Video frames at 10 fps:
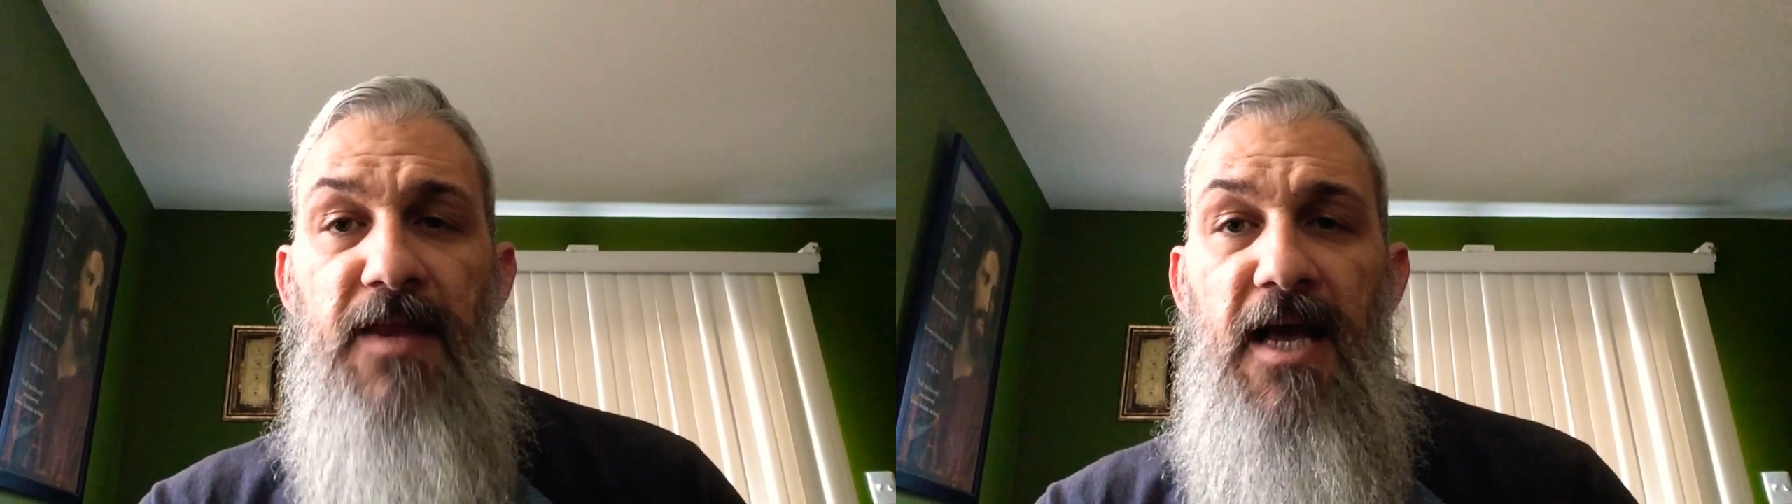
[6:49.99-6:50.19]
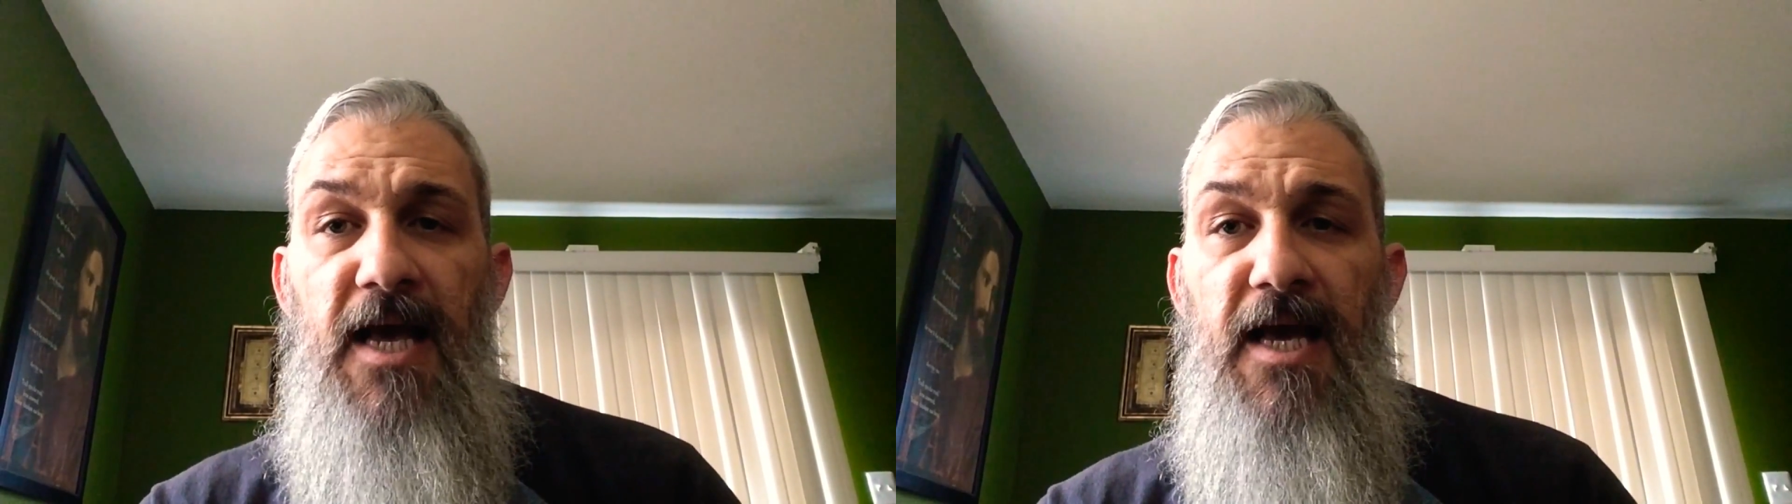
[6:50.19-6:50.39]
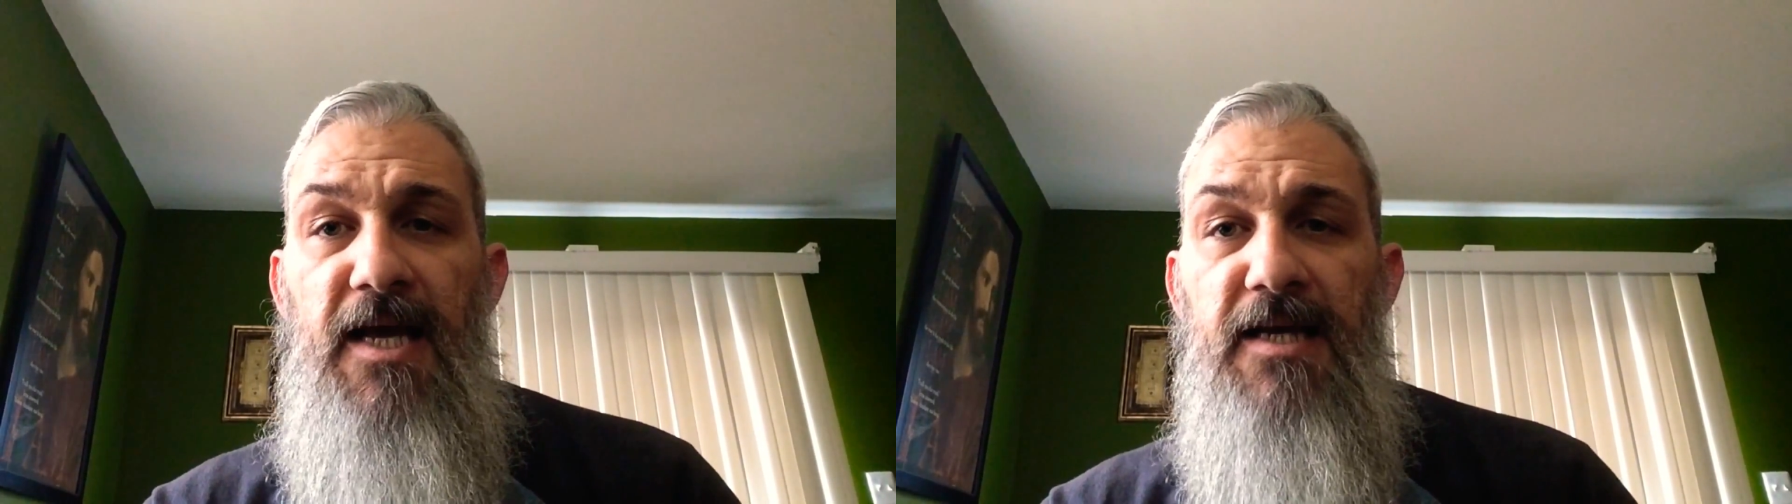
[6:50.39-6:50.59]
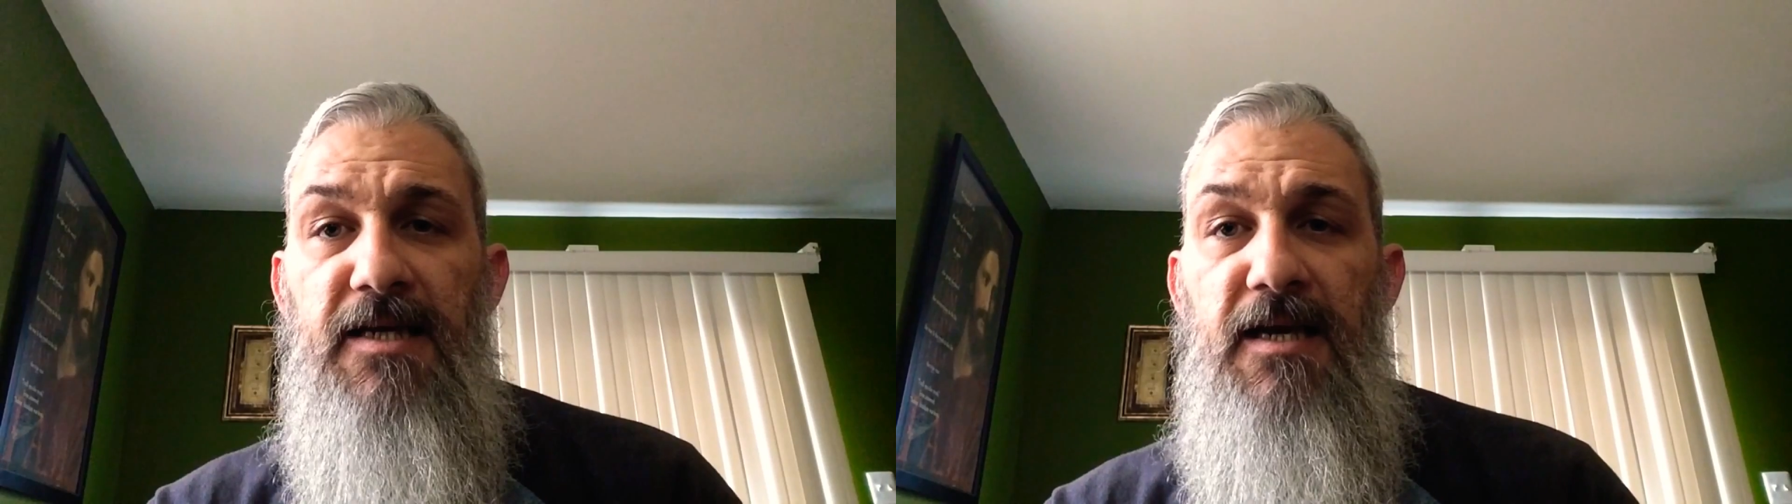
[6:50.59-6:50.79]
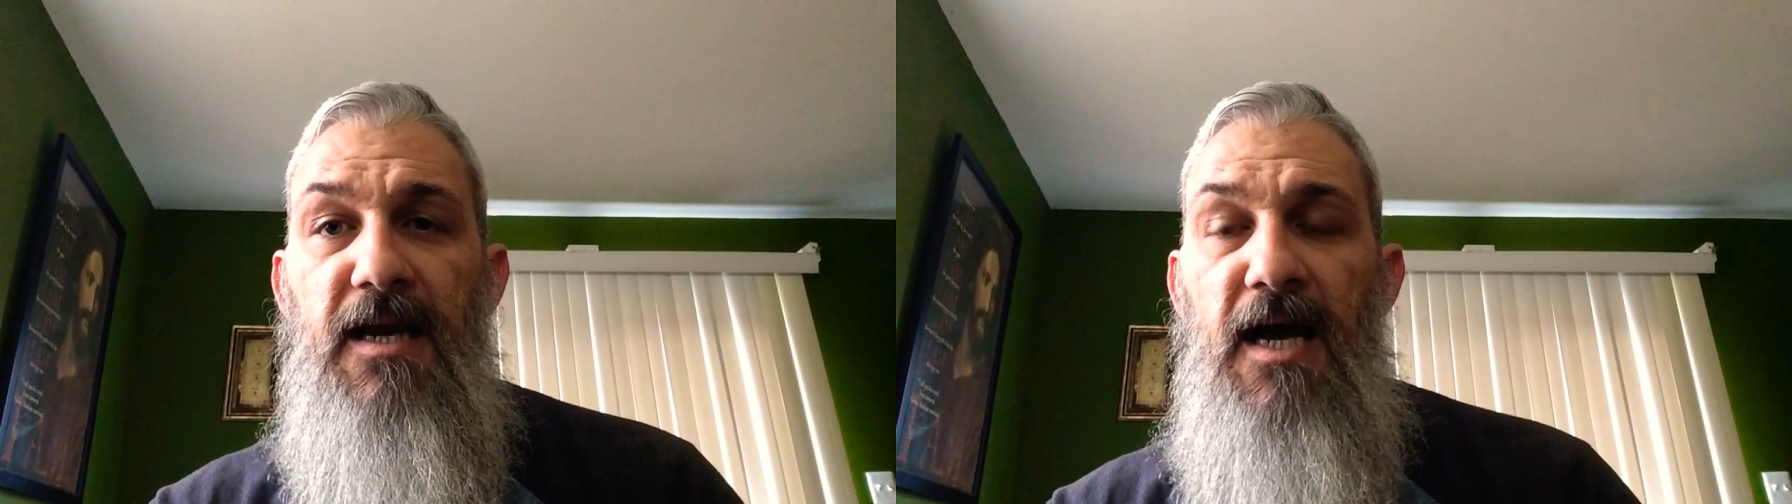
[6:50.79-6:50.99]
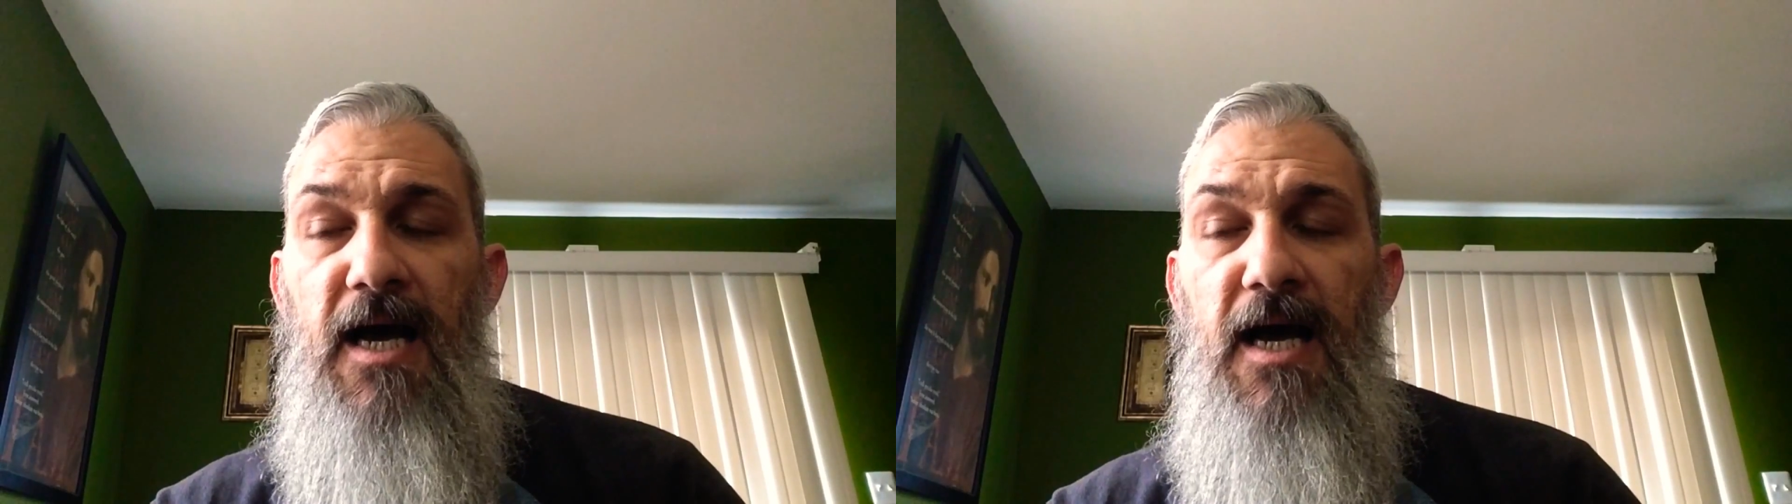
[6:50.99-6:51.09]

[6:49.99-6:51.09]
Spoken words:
And